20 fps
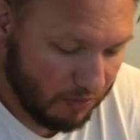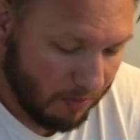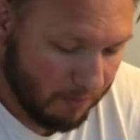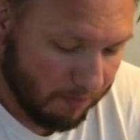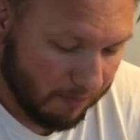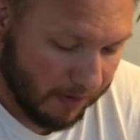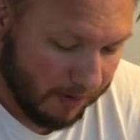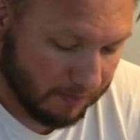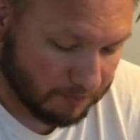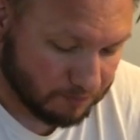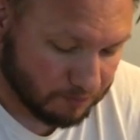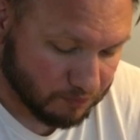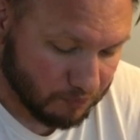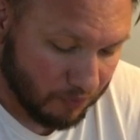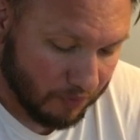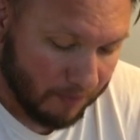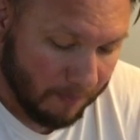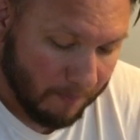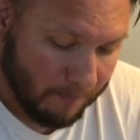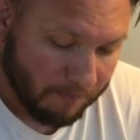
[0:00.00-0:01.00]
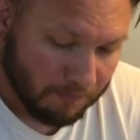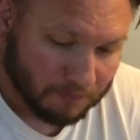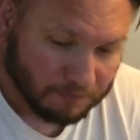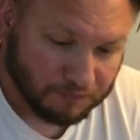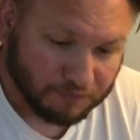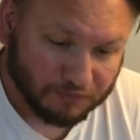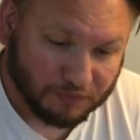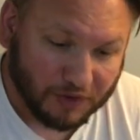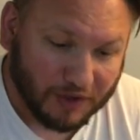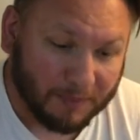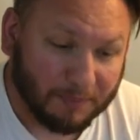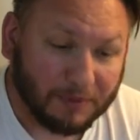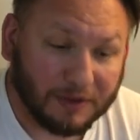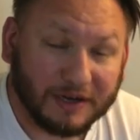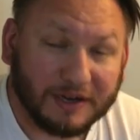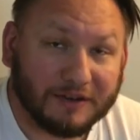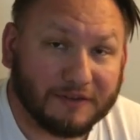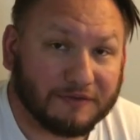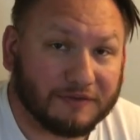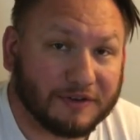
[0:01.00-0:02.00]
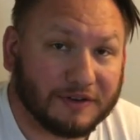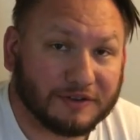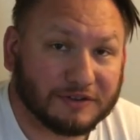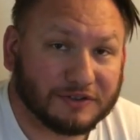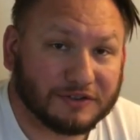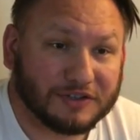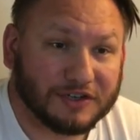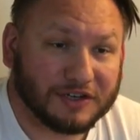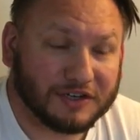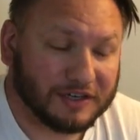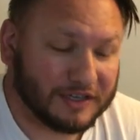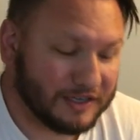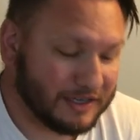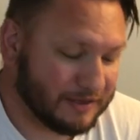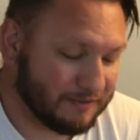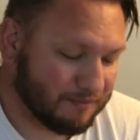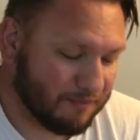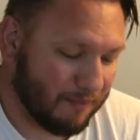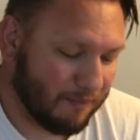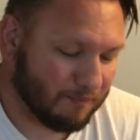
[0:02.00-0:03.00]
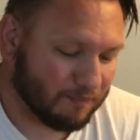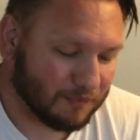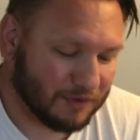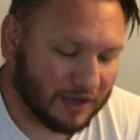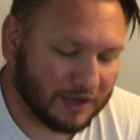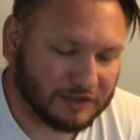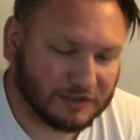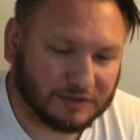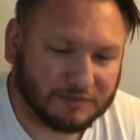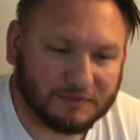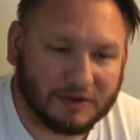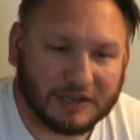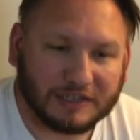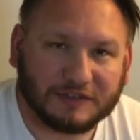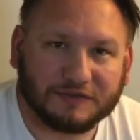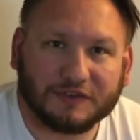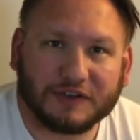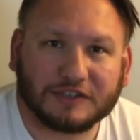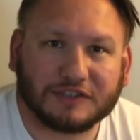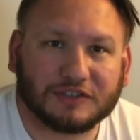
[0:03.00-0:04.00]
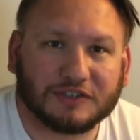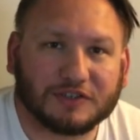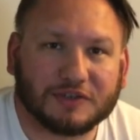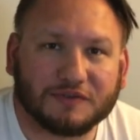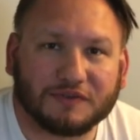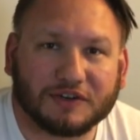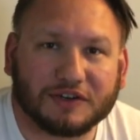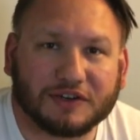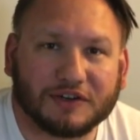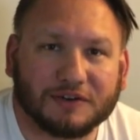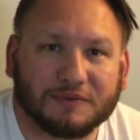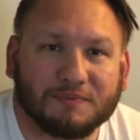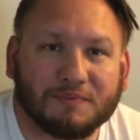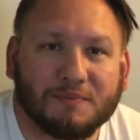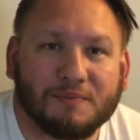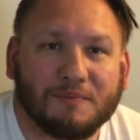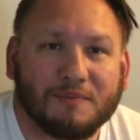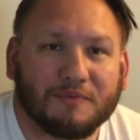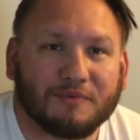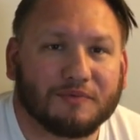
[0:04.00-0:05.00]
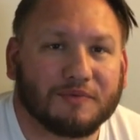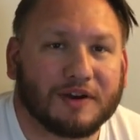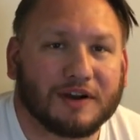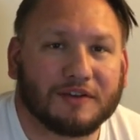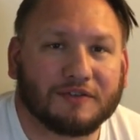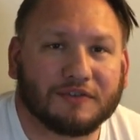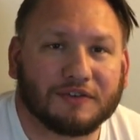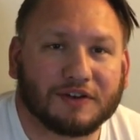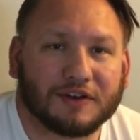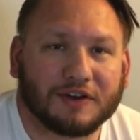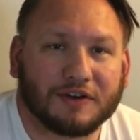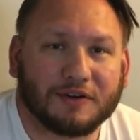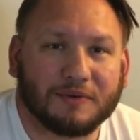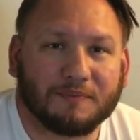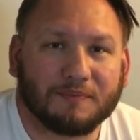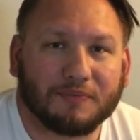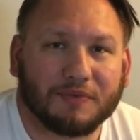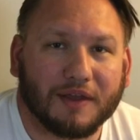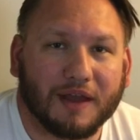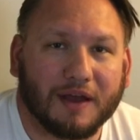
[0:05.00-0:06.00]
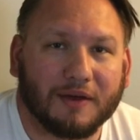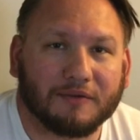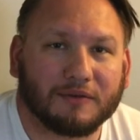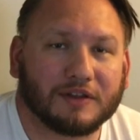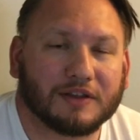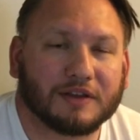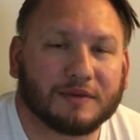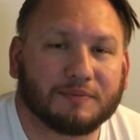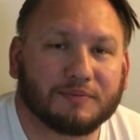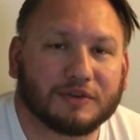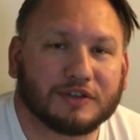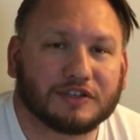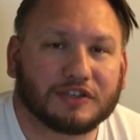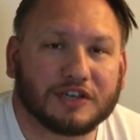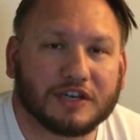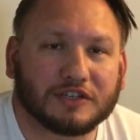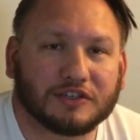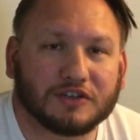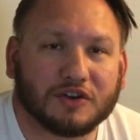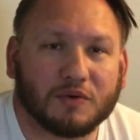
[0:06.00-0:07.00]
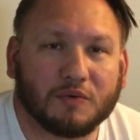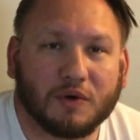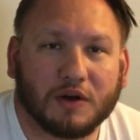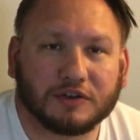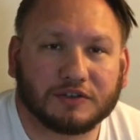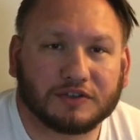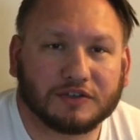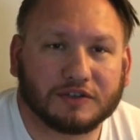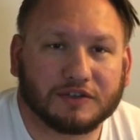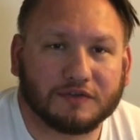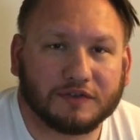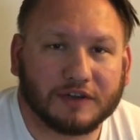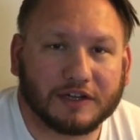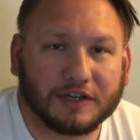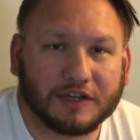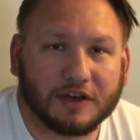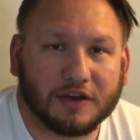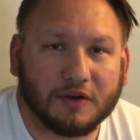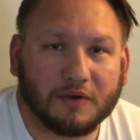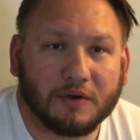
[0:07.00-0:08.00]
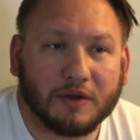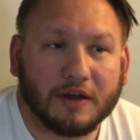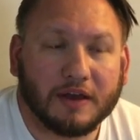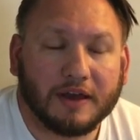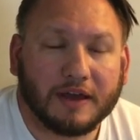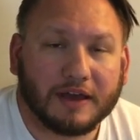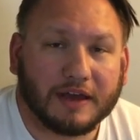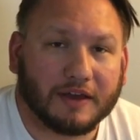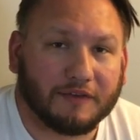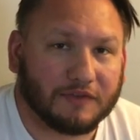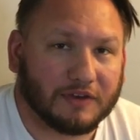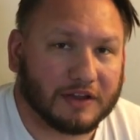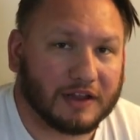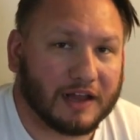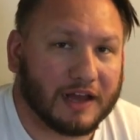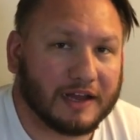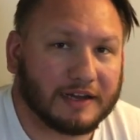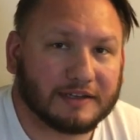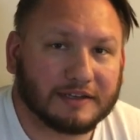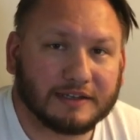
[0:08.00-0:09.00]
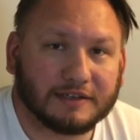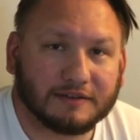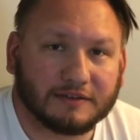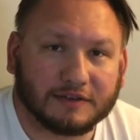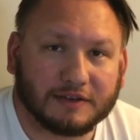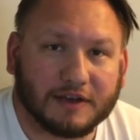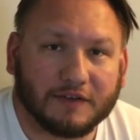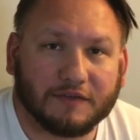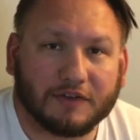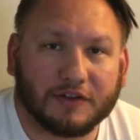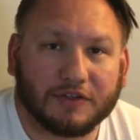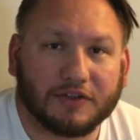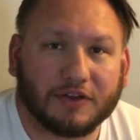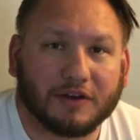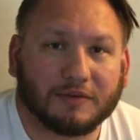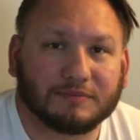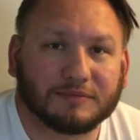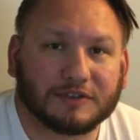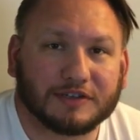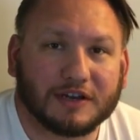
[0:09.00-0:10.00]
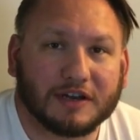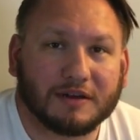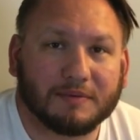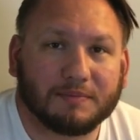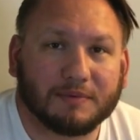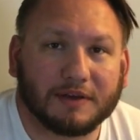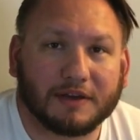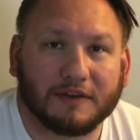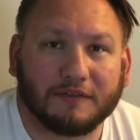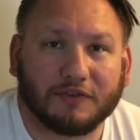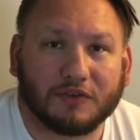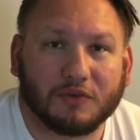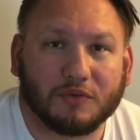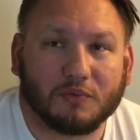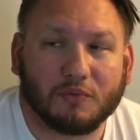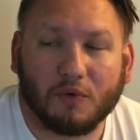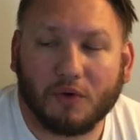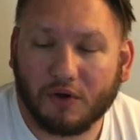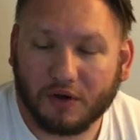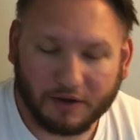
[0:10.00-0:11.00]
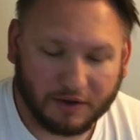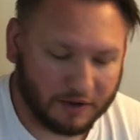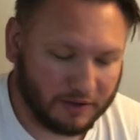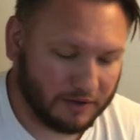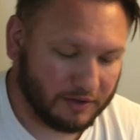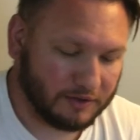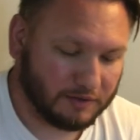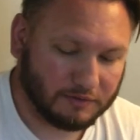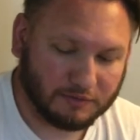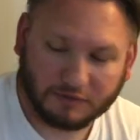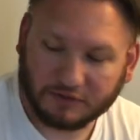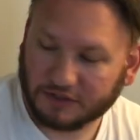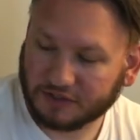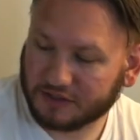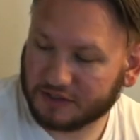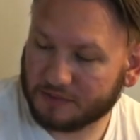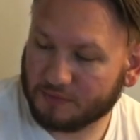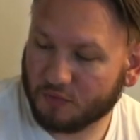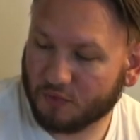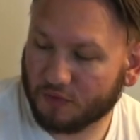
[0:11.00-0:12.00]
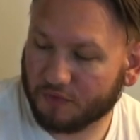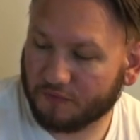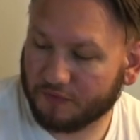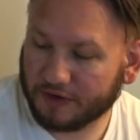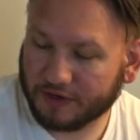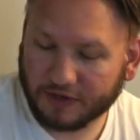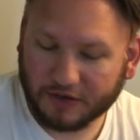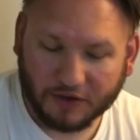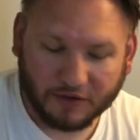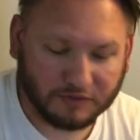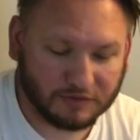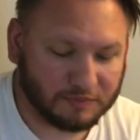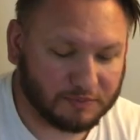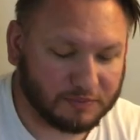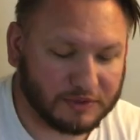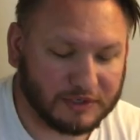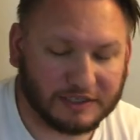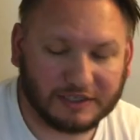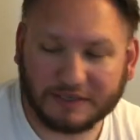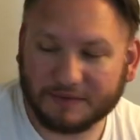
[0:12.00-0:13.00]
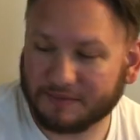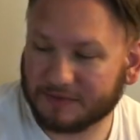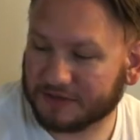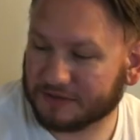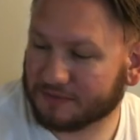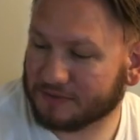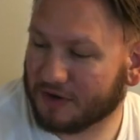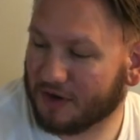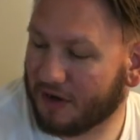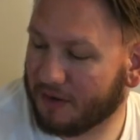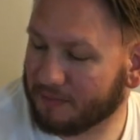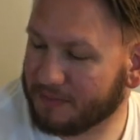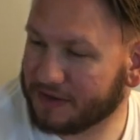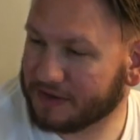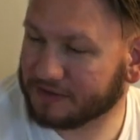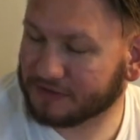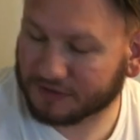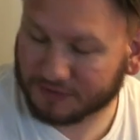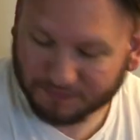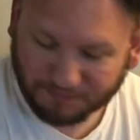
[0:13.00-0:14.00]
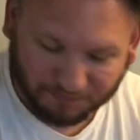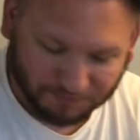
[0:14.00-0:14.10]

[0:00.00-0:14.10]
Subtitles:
But got plenty of chicken to eat, got some nice veggies over here, ready for dinner. I really appreciate y'all watching the video. If you liked it, give it a thumbs up. If you want to see more videos, please give me some comments